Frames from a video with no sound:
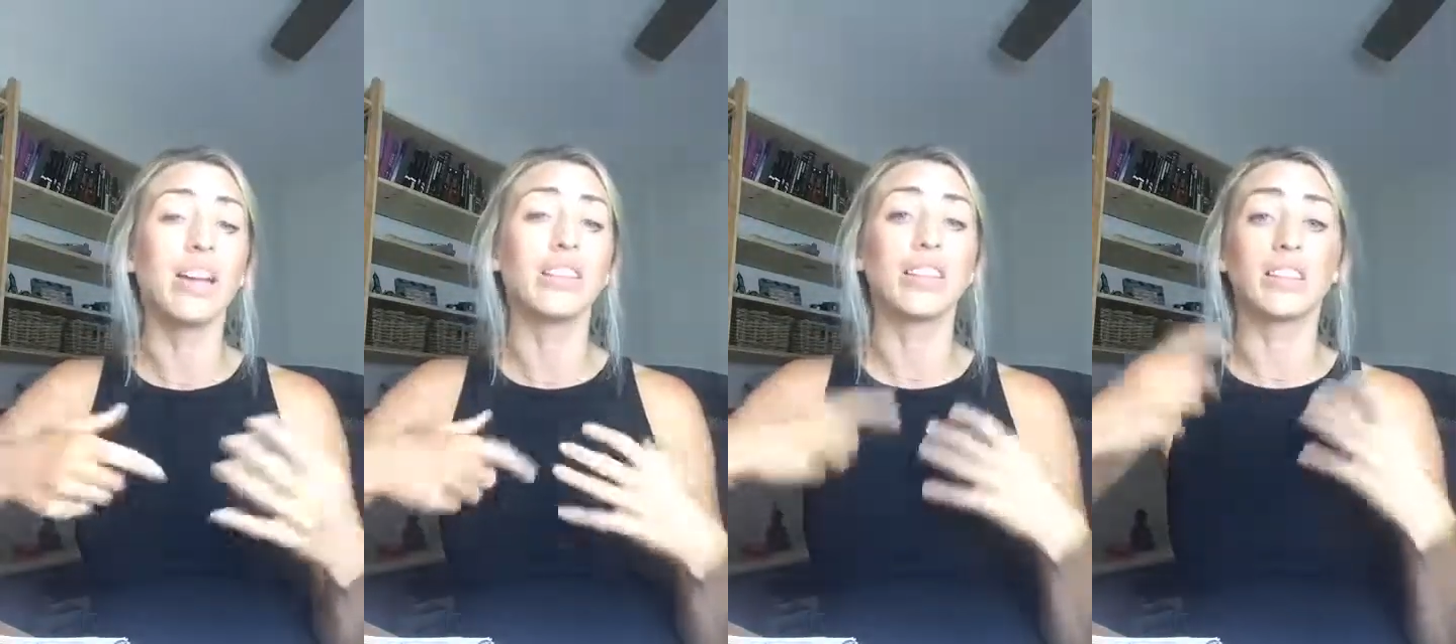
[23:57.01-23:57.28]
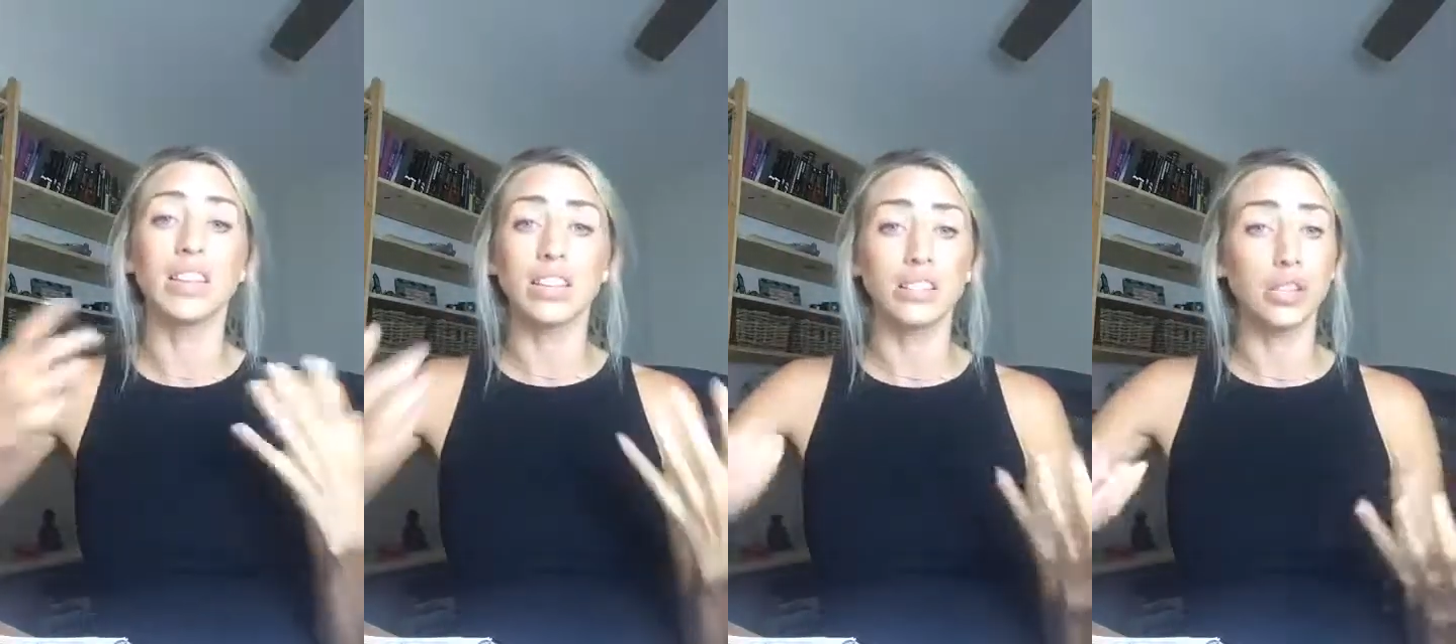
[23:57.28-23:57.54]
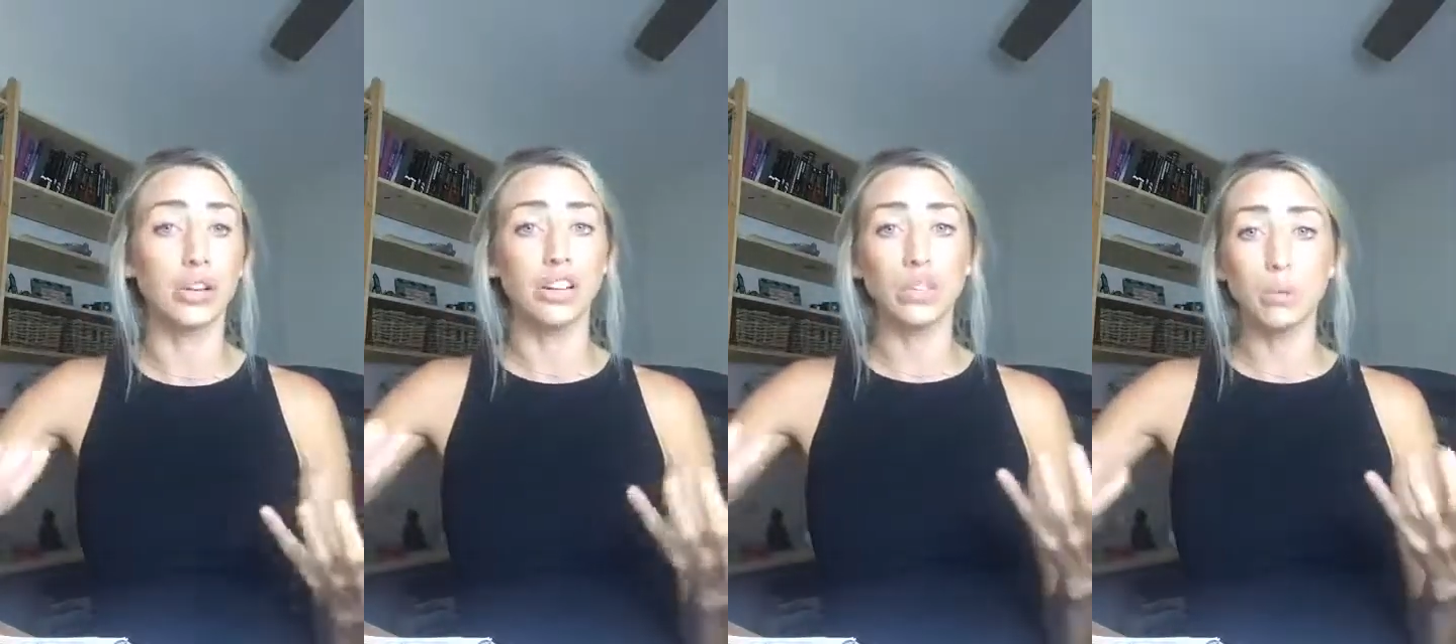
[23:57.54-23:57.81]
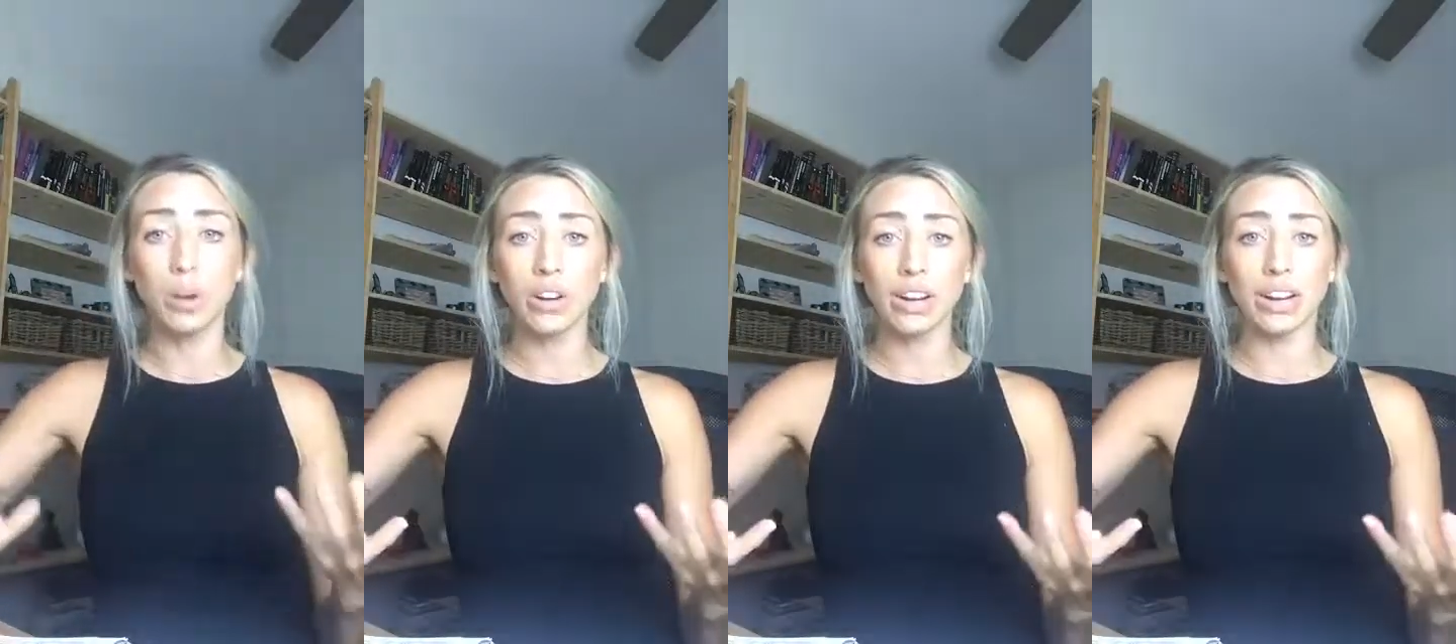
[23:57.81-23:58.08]
the things you're
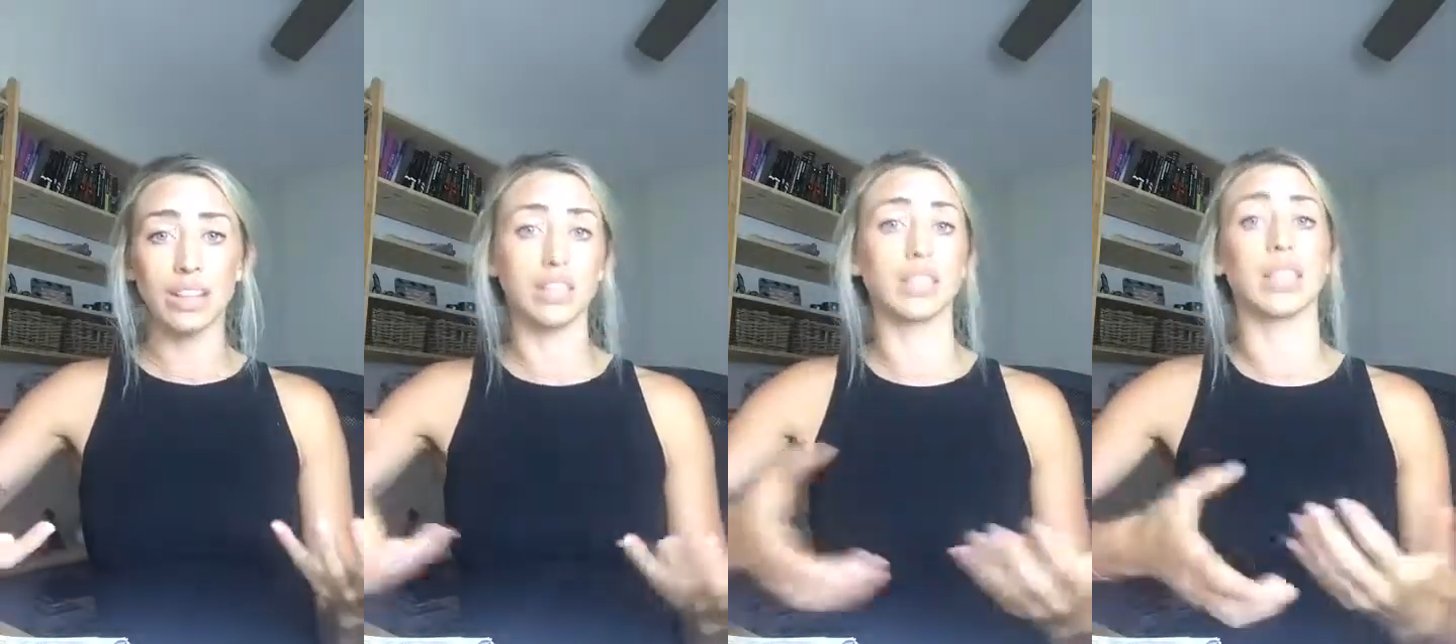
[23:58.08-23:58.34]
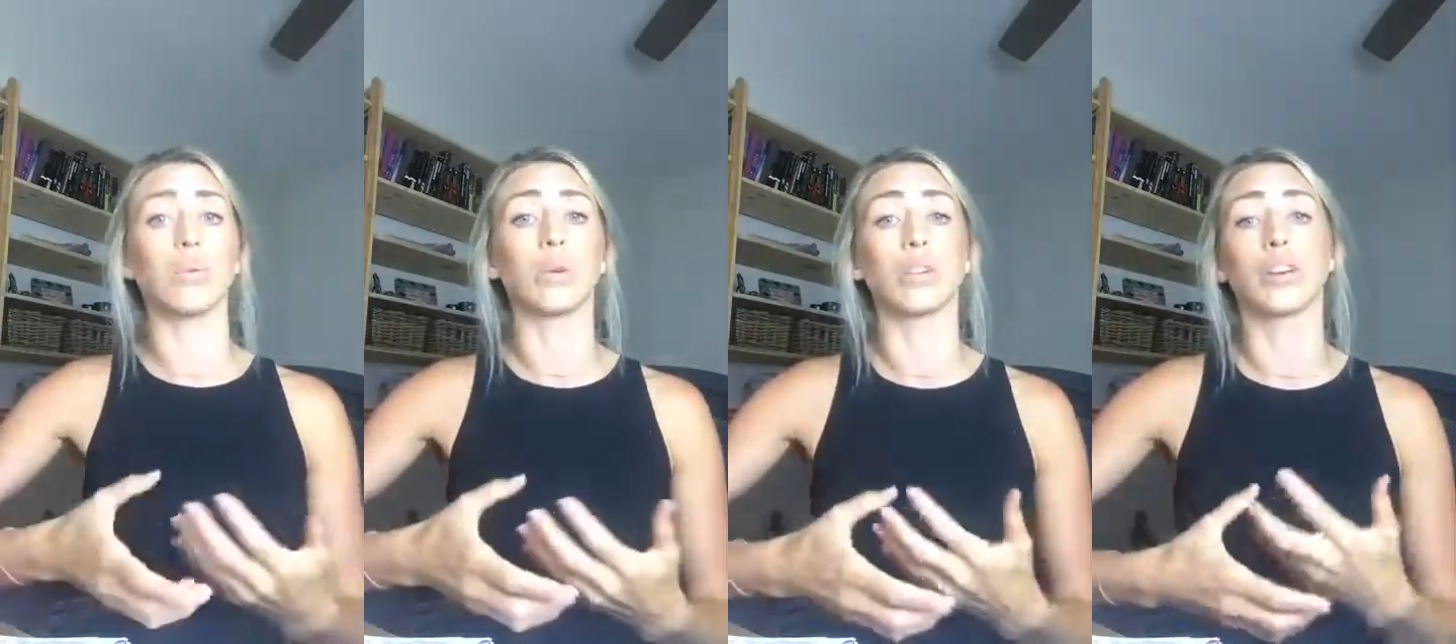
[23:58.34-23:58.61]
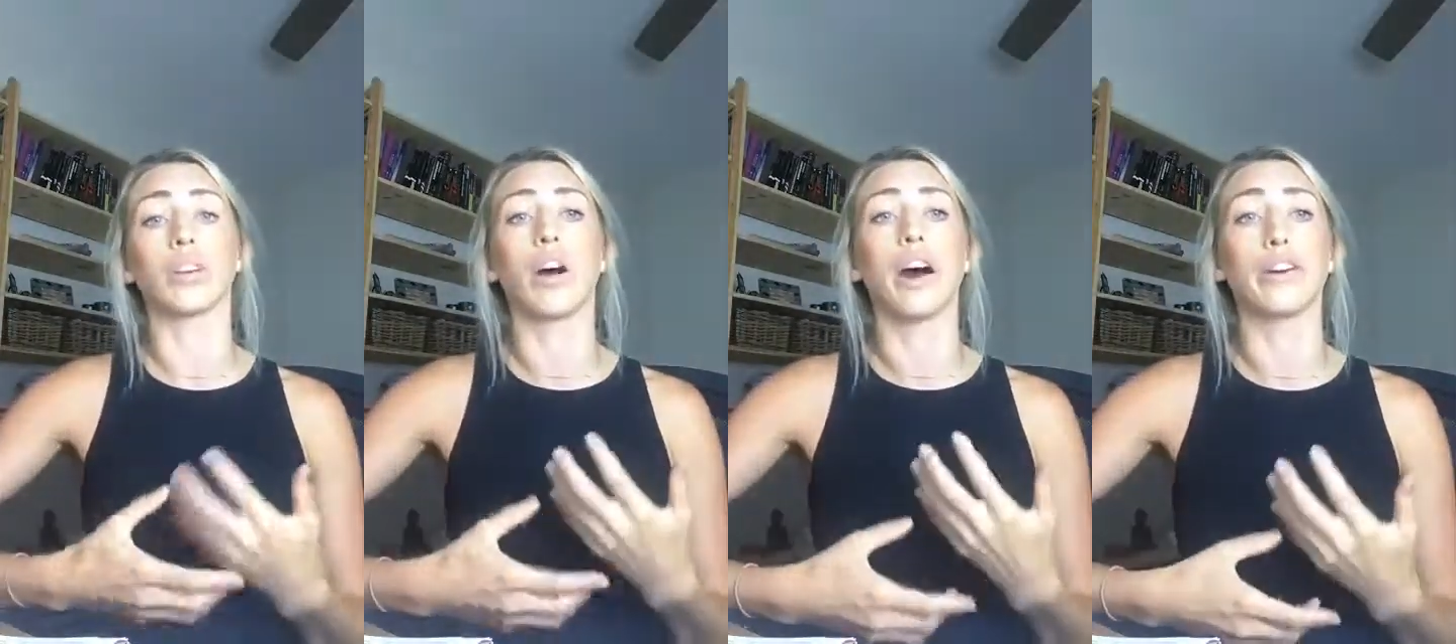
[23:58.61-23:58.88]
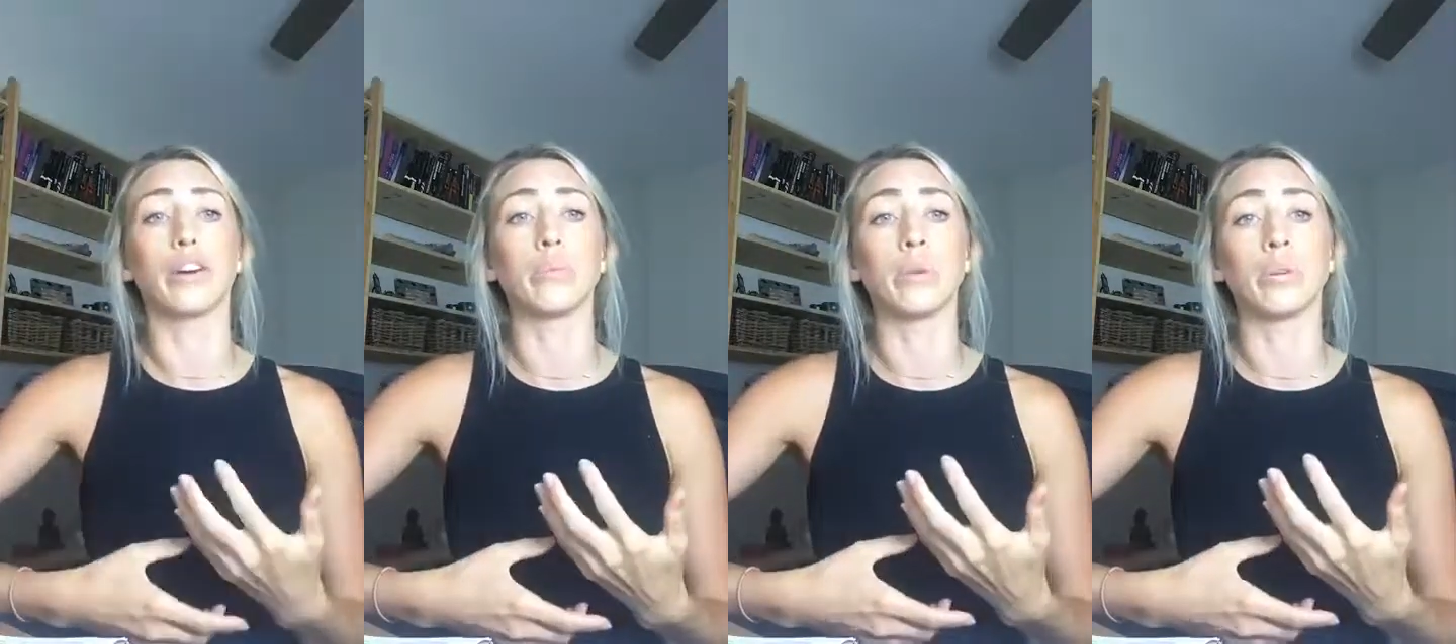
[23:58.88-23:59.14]
experiencing with your
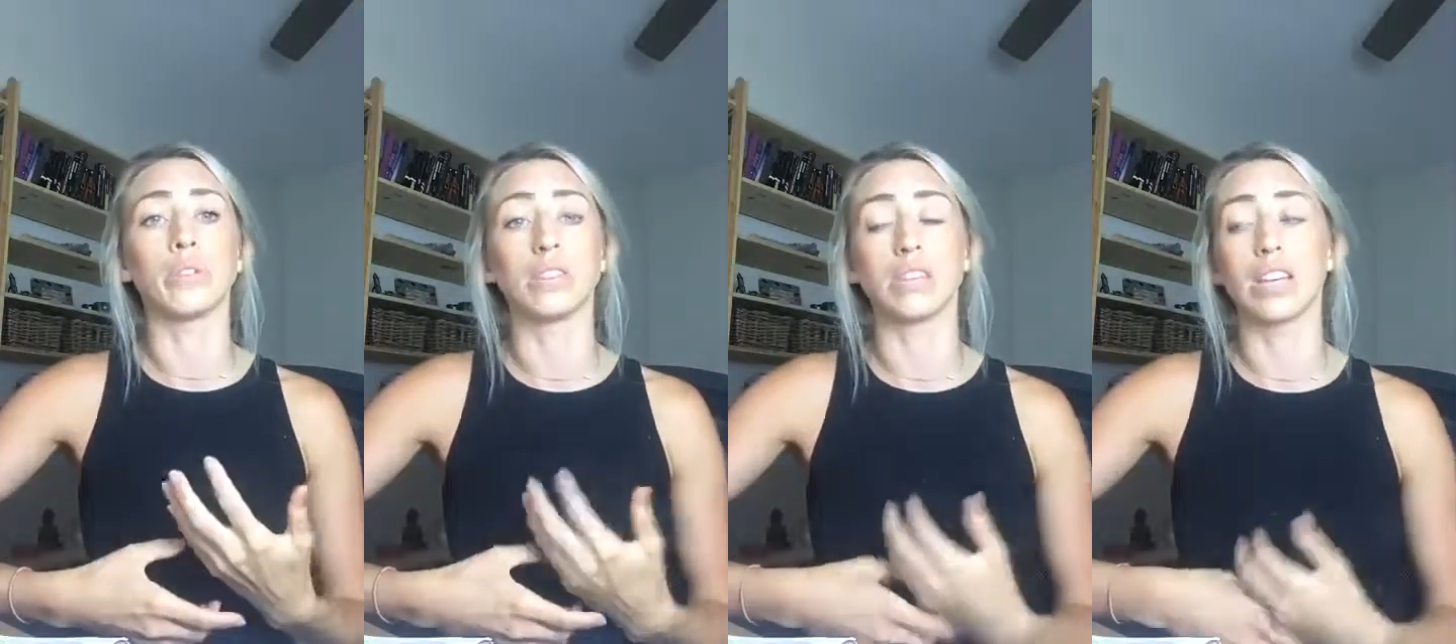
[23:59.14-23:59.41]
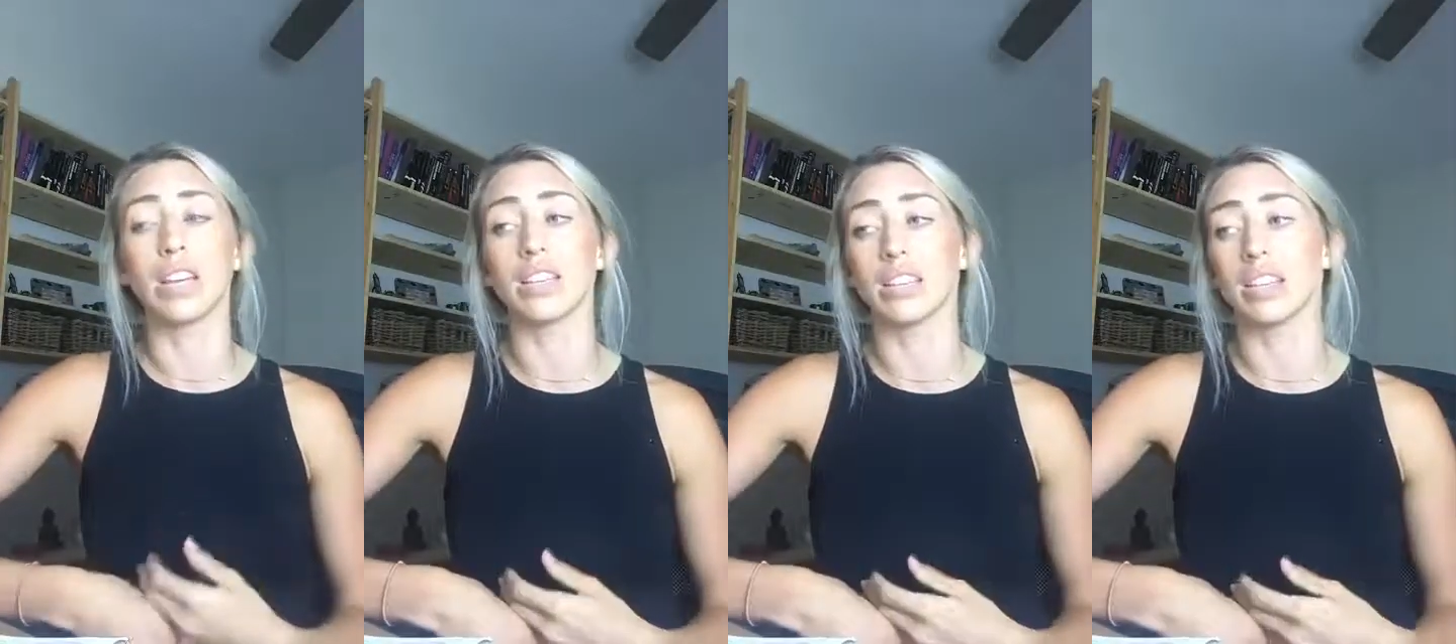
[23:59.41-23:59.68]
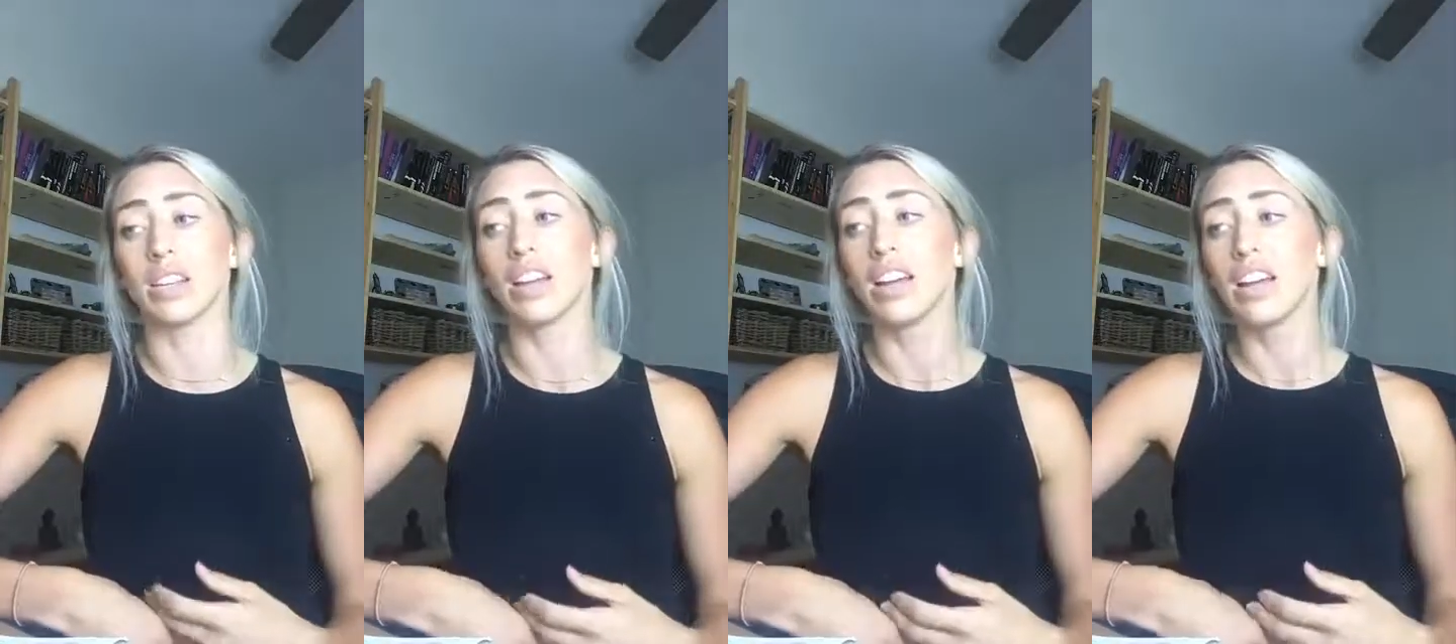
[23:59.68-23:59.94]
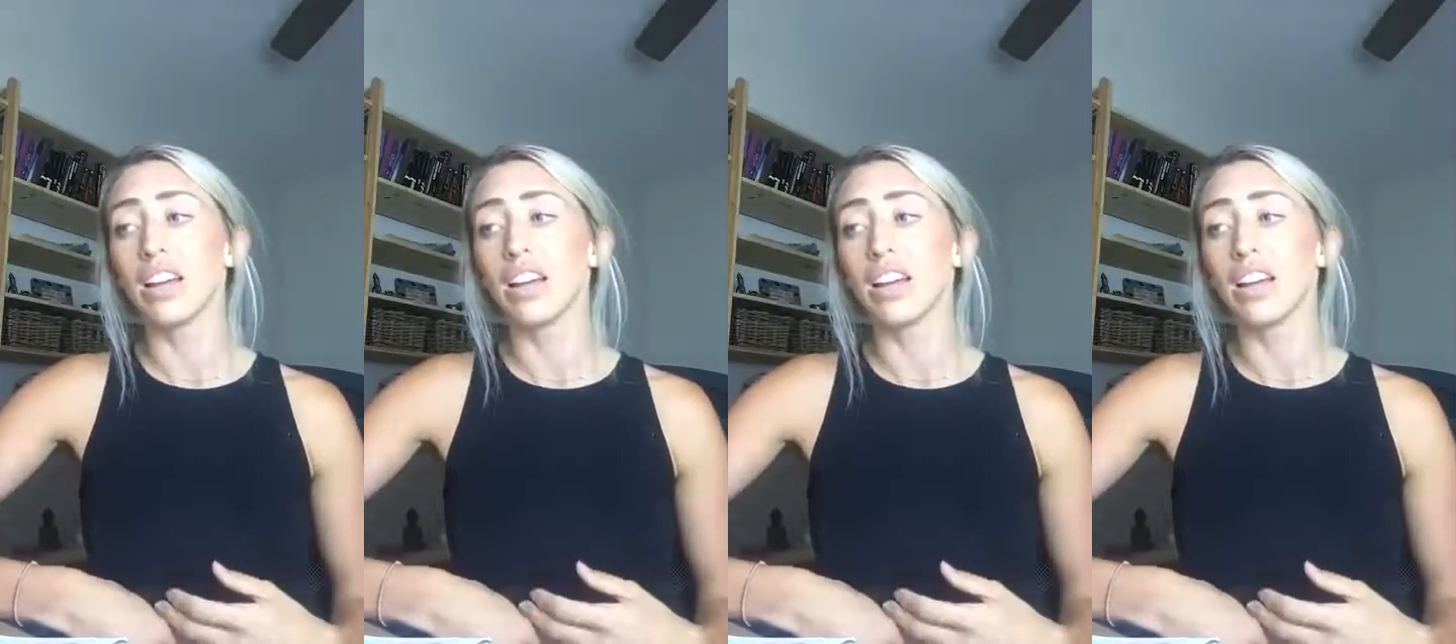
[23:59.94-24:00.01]
autoimmune disease. And,